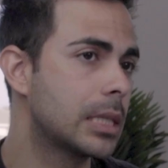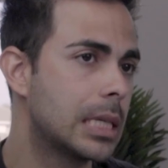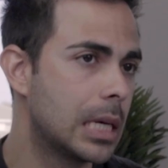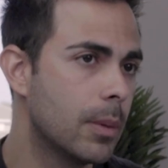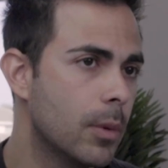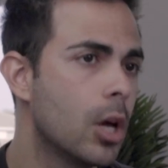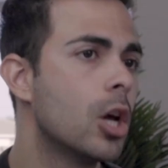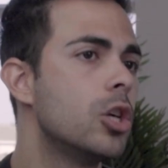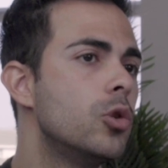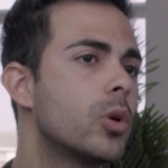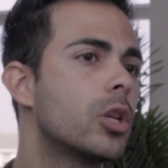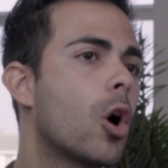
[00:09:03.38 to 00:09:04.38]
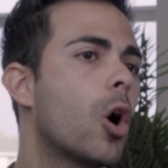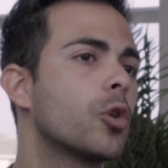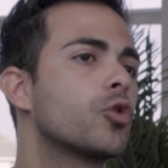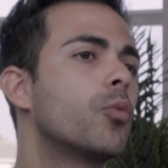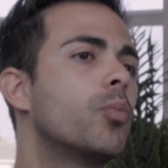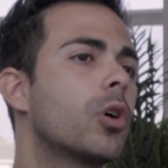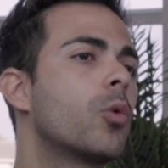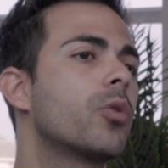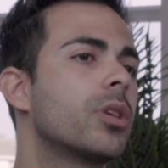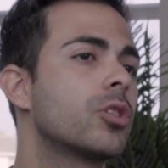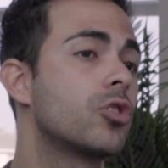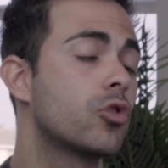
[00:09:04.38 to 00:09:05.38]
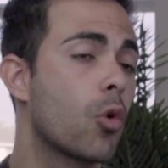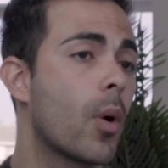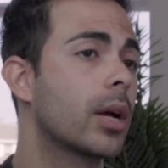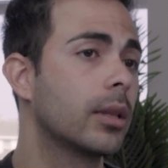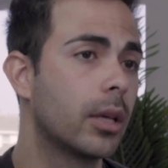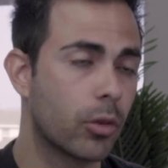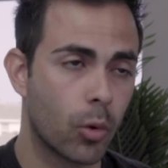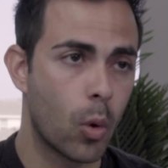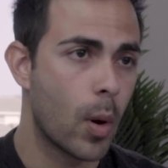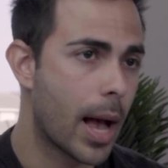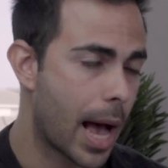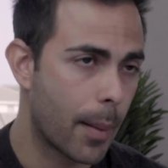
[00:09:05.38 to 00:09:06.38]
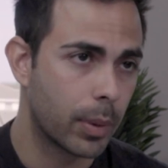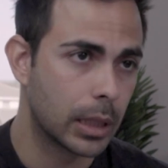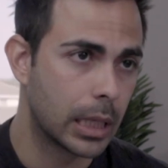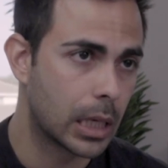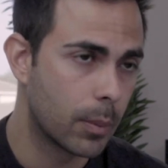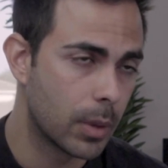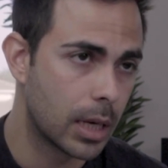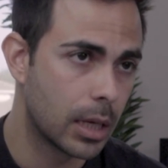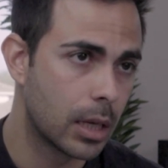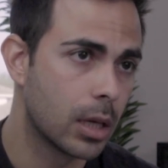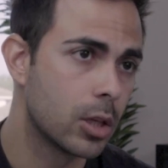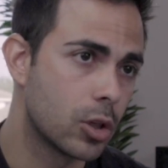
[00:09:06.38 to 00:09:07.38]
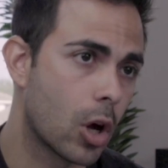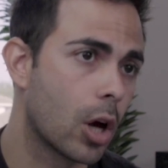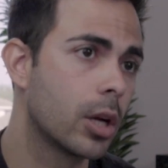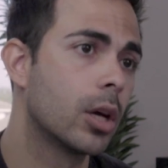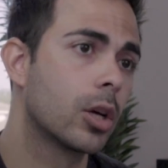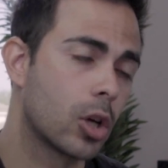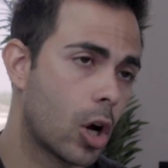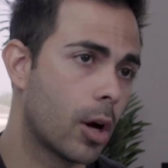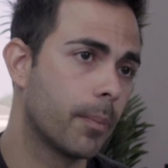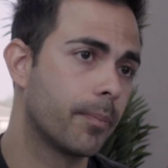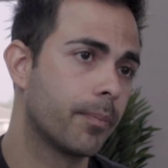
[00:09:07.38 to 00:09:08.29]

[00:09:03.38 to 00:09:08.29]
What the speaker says: team, you can also book with us directly through happily-committed.com.